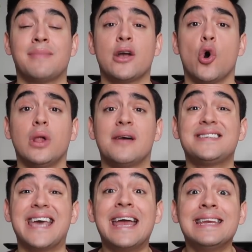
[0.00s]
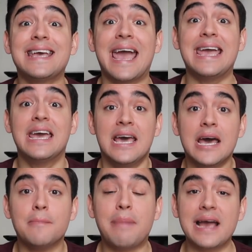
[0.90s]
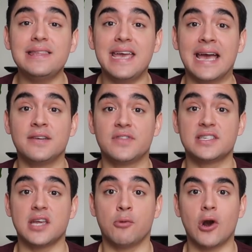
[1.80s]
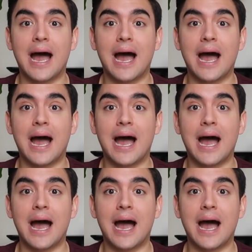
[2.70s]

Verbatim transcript: my goal of 10K by the end of the summer.